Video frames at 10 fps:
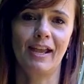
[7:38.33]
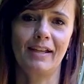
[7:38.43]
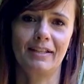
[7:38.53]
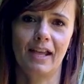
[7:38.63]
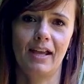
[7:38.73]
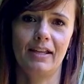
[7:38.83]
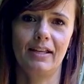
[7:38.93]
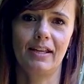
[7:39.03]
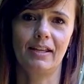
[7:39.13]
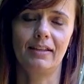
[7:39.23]

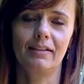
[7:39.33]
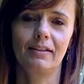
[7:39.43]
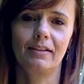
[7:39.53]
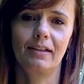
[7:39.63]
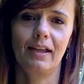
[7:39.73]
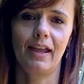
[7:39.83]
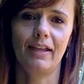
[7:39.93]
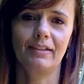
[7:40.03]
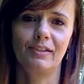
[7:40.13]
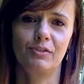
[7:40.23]
anxiety
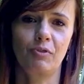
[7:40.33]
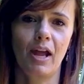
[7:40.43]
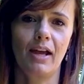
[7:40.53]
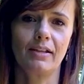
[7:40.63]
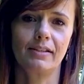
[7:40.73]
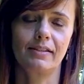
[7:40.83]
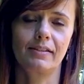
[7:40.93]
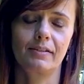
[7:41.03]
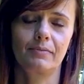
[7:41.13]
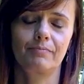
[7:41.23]
and stress.